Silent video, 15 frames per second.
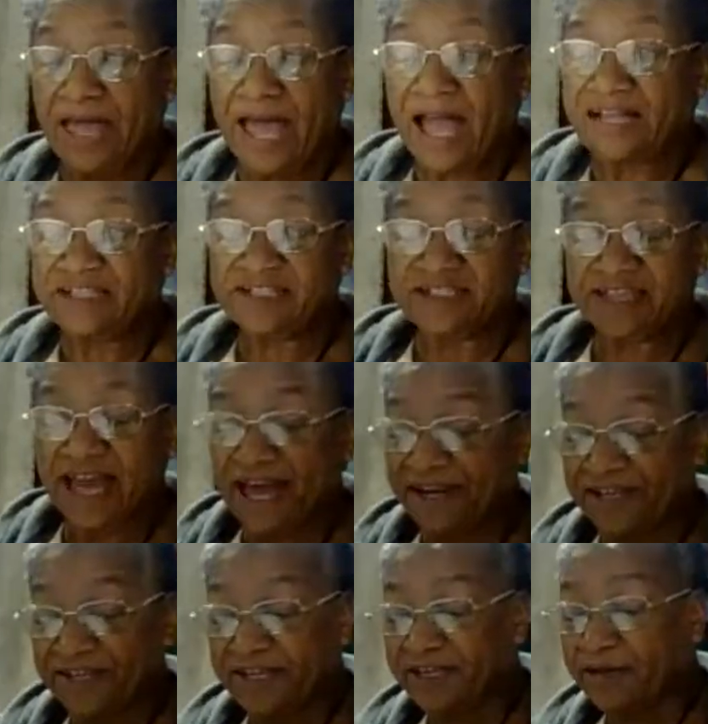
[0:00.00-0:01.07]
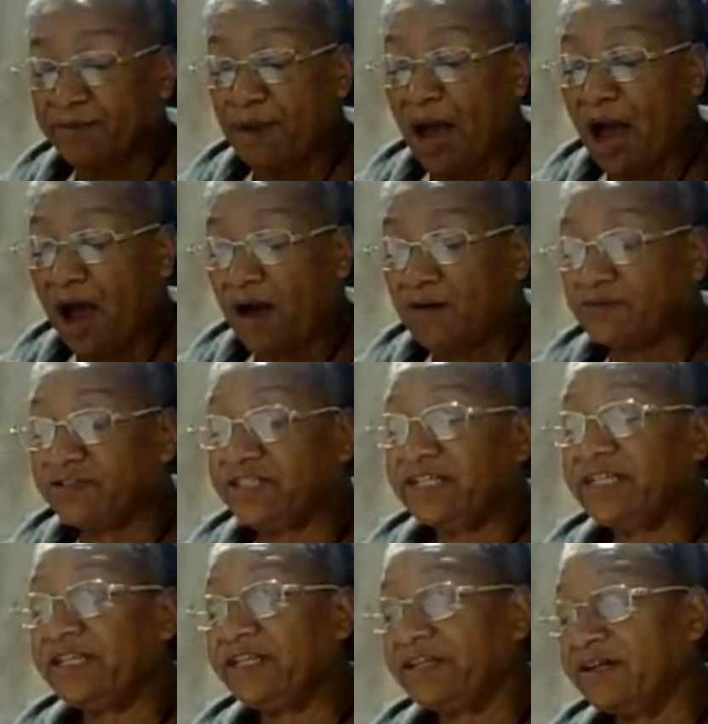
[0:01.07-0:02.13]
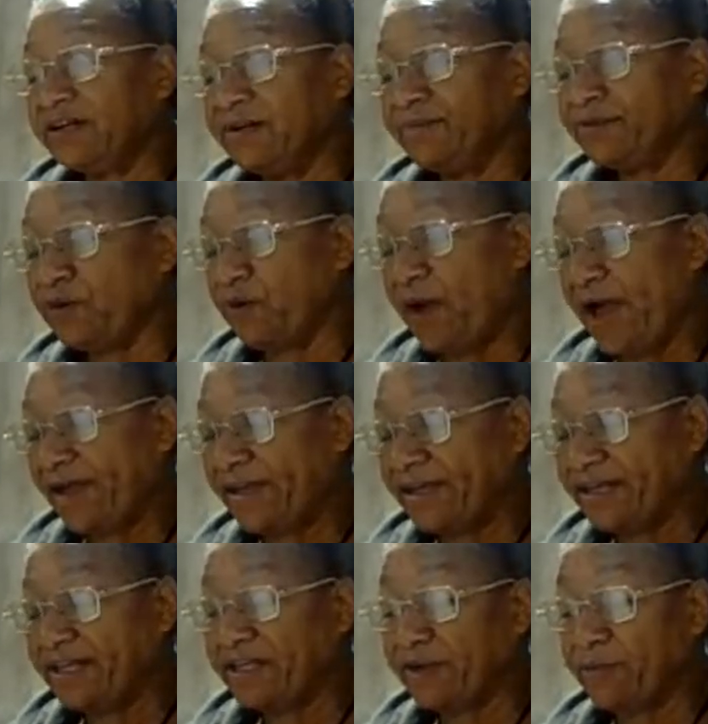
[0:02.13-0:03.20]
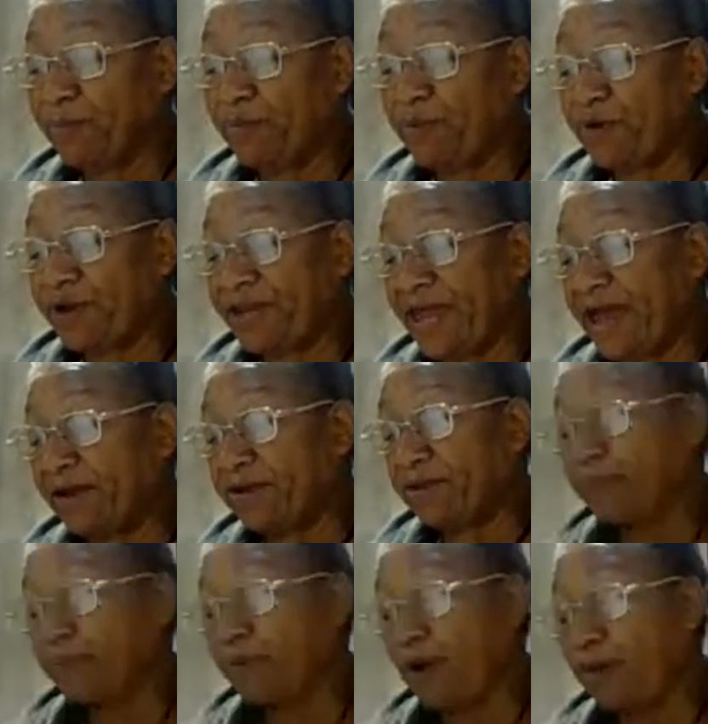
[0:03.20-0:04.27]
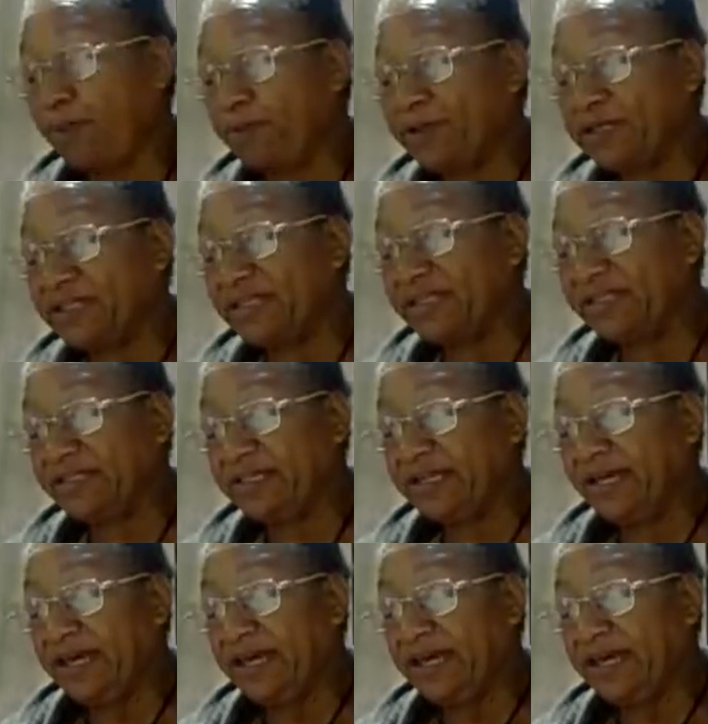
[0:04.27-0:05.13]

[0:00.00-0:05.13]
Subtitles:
I just gotta get them all did up so I can get them print out appropriately.